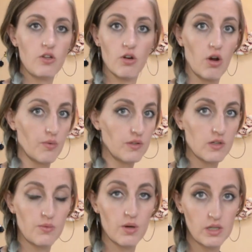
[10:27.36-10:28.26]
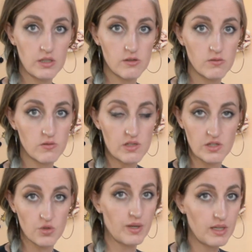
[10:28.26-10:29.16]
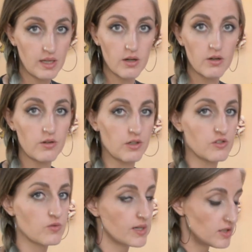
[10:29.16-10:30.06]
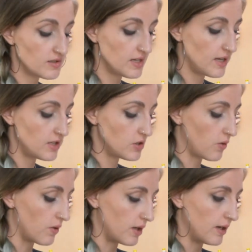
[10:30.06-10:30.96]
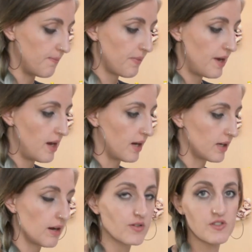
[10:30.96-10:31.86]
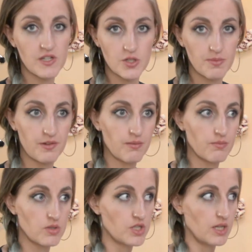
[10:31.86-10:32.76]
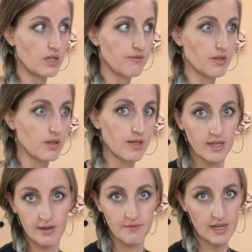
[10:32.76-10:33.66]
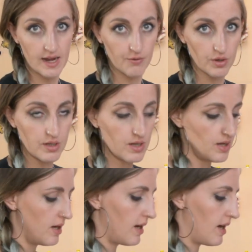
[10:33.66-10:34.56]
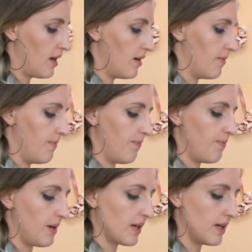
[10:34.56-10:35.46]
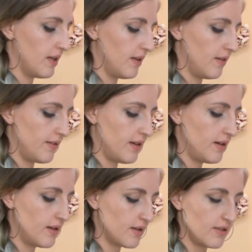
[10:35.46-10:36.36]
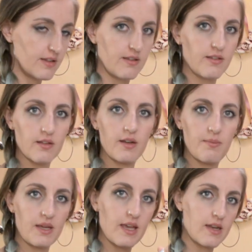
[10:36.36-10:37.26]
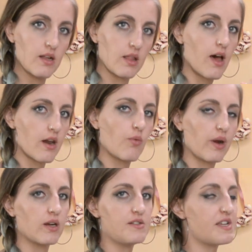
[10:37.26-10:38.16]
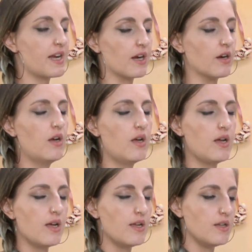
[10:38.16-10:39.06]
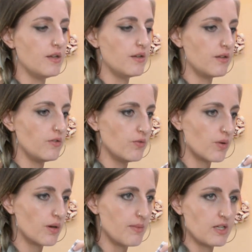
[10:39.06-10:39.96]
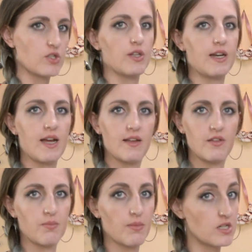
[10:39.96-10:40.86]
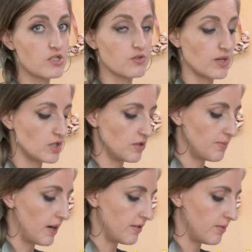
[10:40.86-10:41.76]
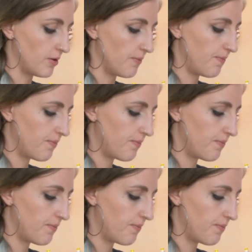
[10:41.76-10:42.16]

you're always going to want to use a twin needle or a stretch stitch or a cover stitch machine if you're lucky enough to have one. Because this is going to be getting a lot of wear and tear. And you want to make sure that it has as much stretch as possible.